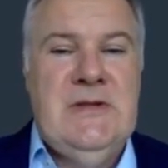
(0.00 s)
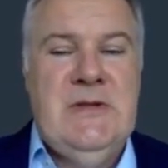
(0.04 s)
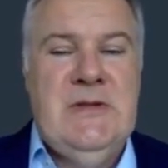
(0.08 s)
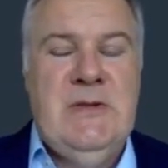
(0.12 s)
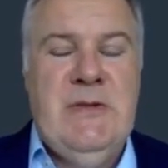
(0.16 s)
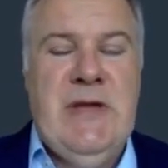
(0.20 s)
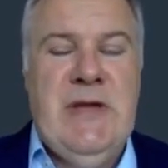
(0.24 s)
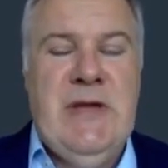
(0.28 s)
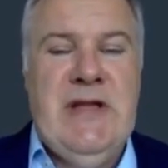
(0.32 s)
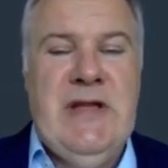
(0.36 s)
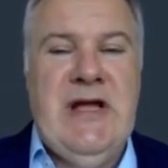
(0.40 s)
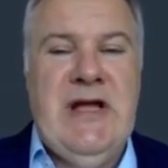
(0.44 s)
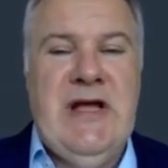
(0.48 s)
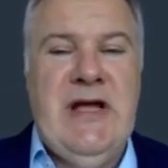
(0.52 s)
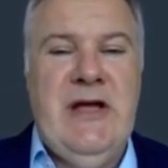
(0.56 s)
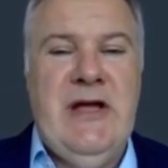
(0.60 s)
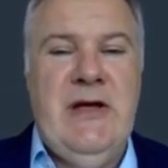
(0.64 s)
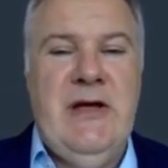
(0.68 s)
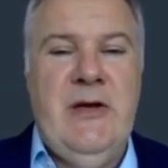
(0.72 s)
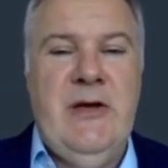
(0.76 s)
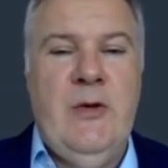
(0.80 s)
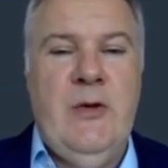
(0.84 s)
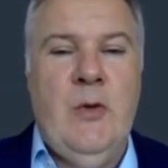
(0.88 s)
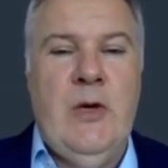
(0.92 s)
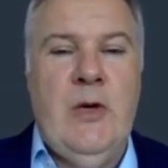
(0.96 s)
When
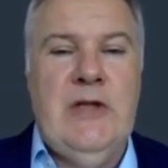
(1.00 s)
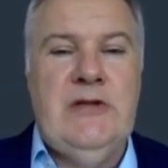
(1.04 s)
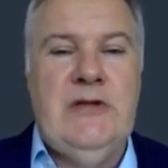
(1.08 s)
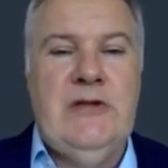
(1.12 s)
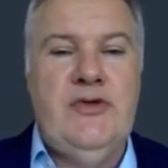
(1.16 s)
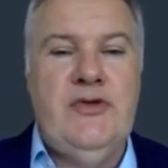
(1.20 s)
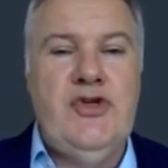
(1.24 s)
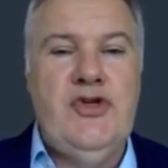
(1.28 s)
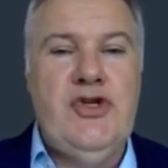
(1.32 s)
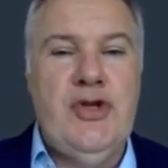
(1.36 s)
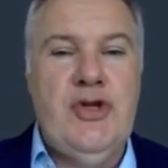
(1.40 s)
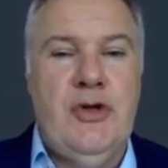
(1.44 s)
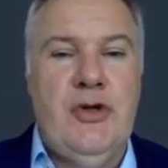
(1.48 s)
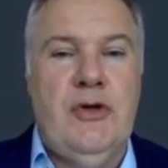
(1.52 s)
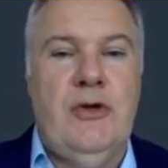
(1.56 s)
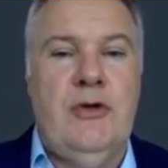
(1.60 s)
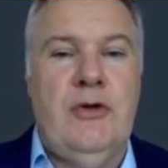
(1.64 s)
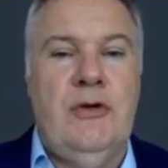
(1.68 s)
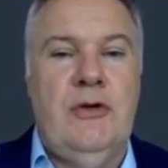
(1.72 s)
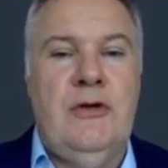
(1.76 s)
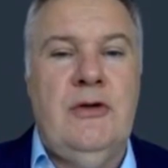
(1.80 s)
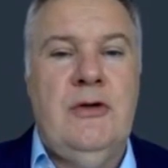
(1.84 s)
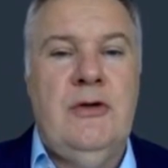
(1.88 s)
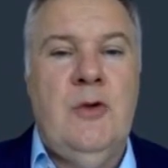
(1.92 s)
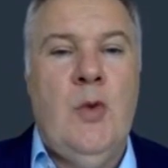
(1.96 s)
I want to
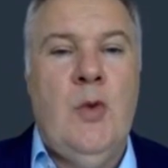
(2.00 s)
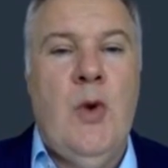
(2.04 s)
show